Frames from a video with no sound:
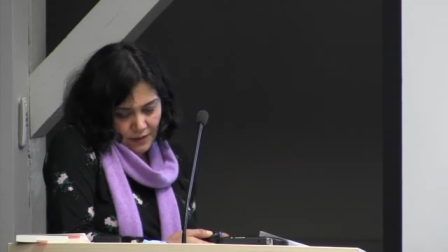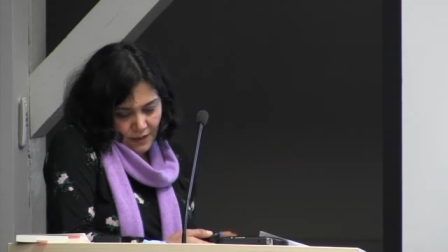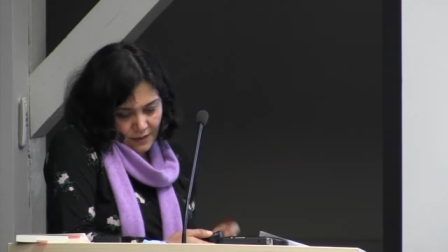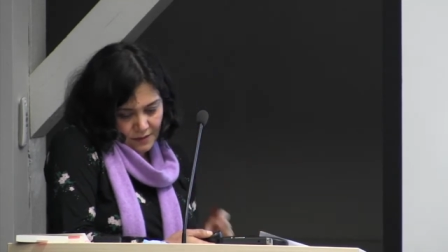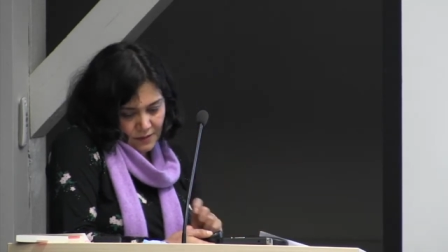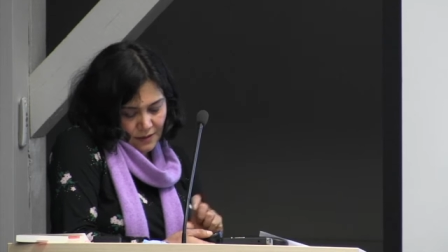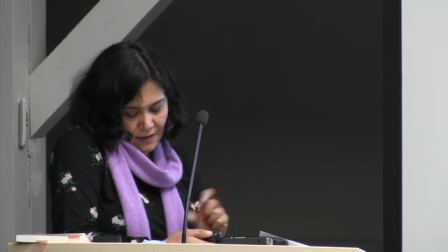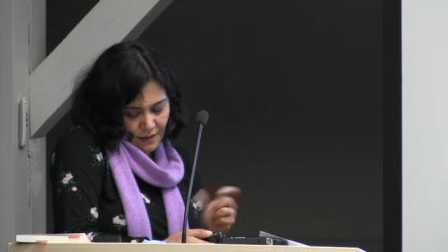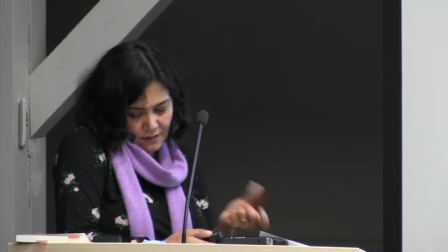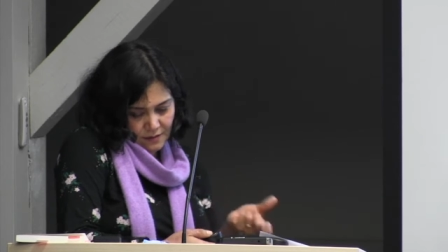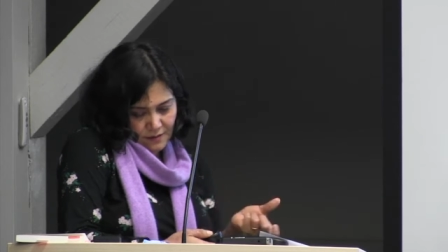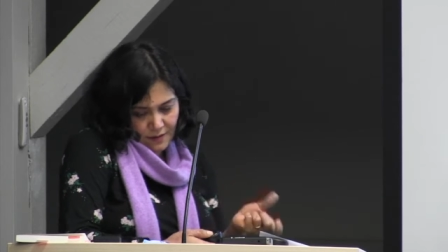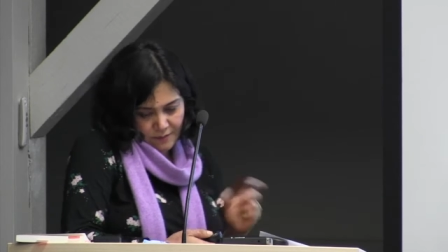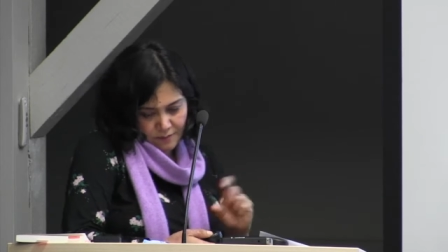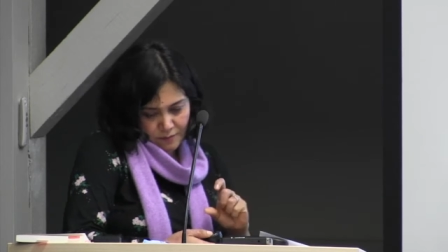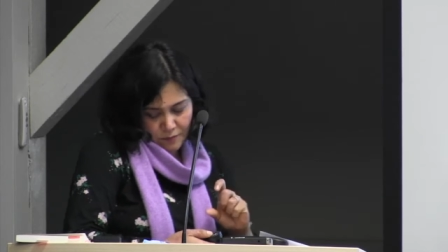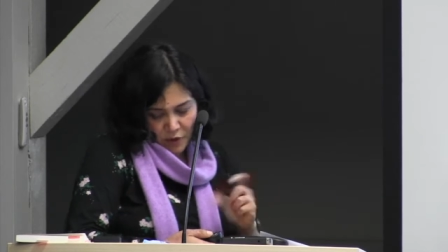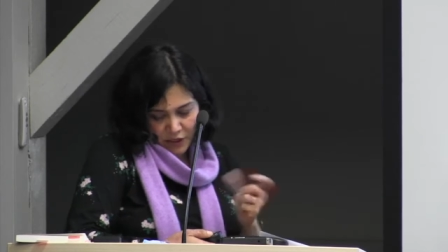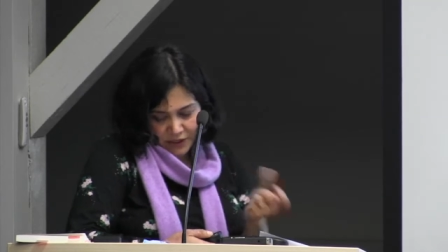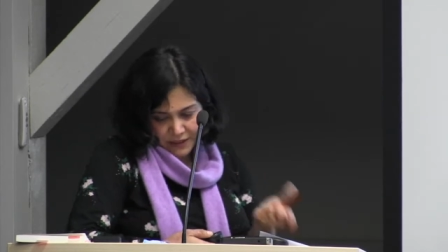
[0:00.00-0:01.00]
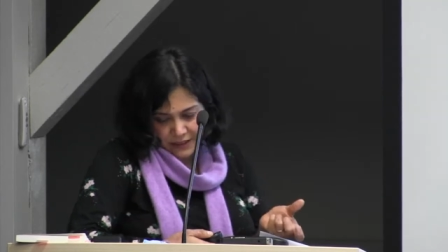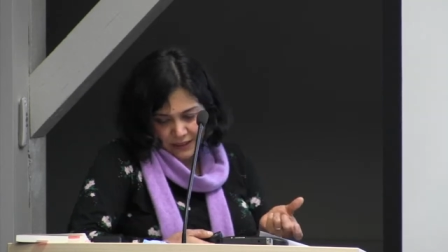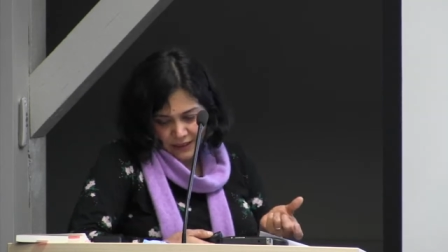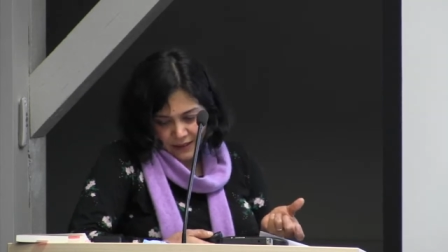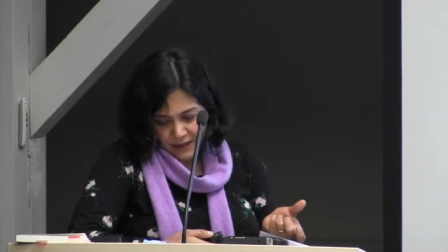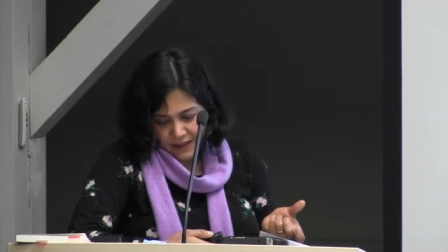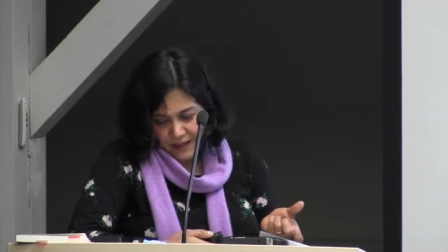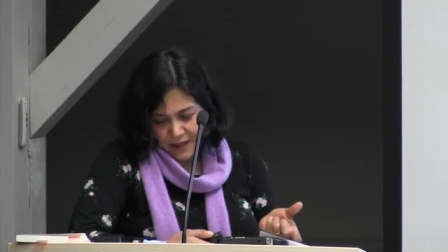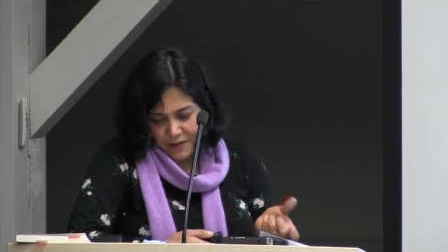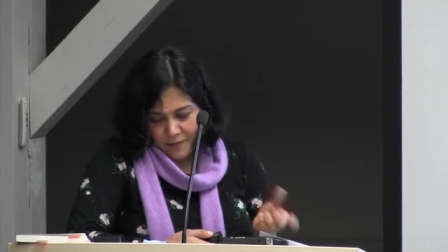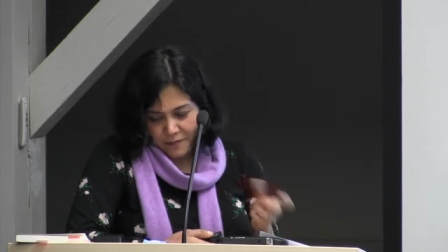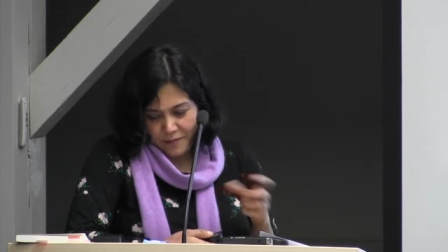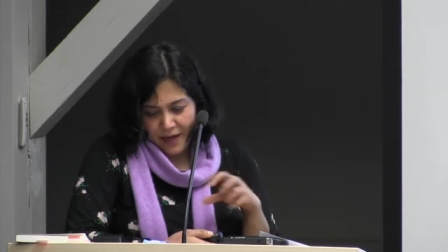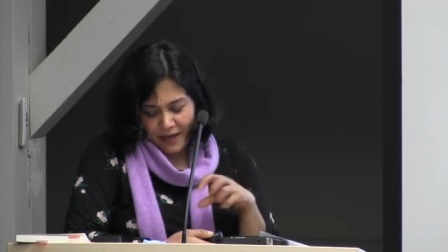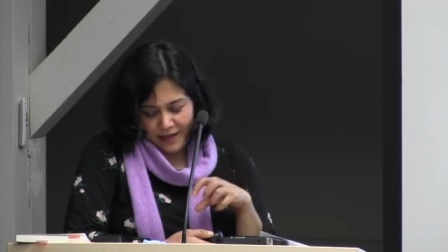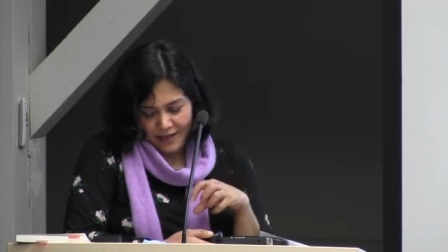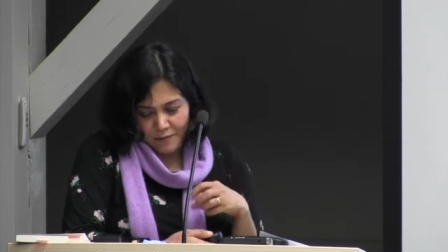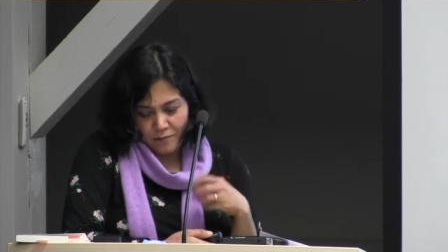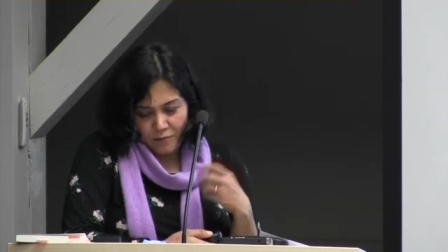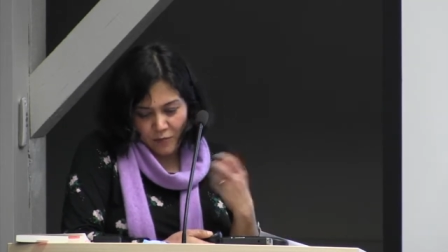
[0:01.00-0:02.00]
so that the money,
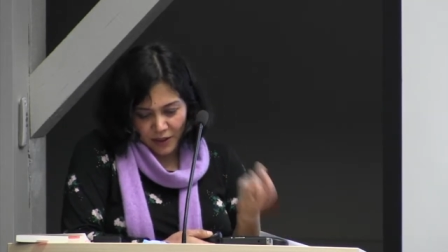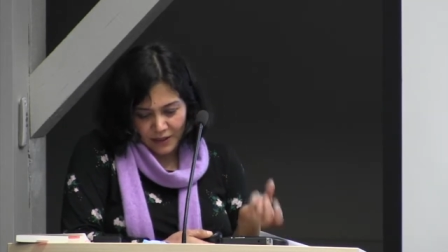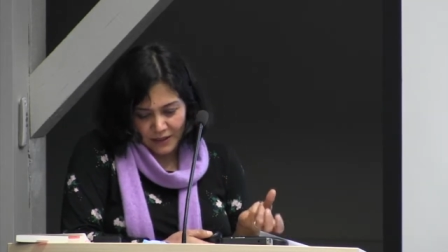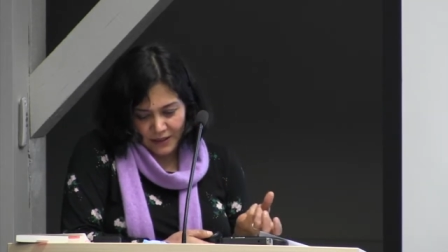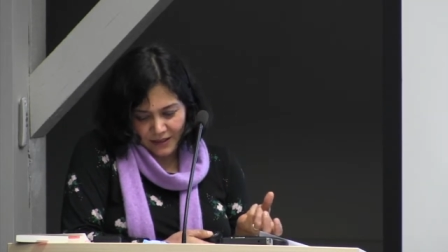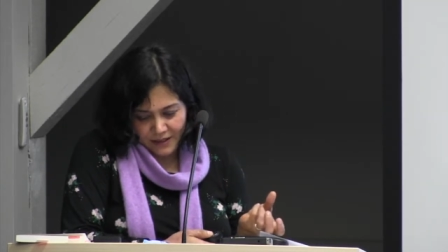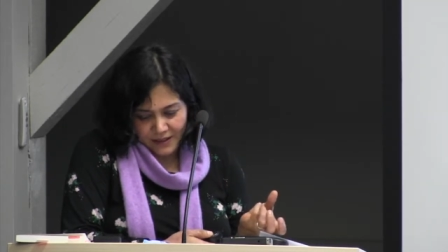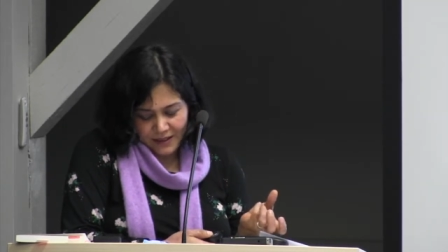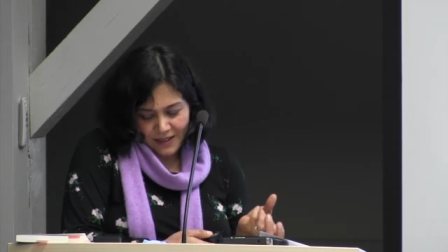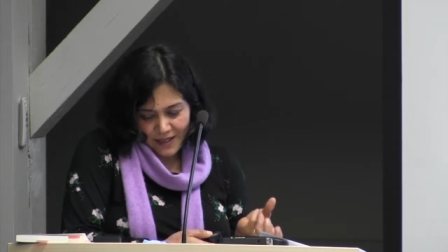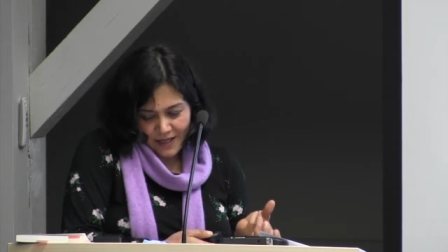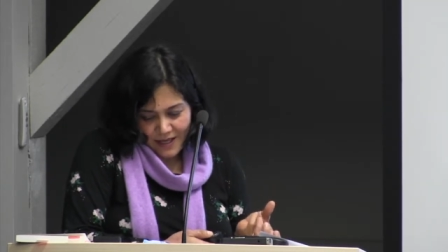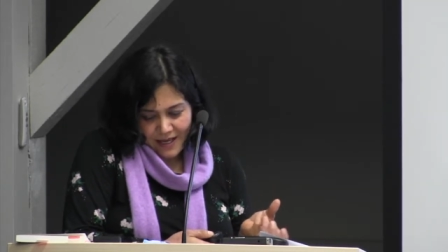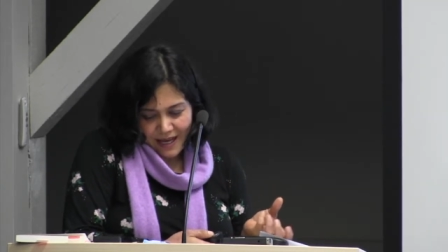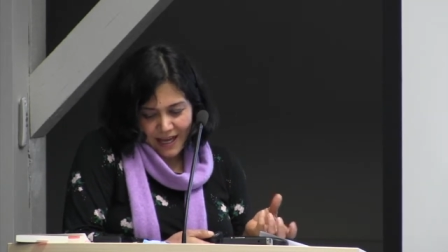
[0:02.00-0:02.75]
paying money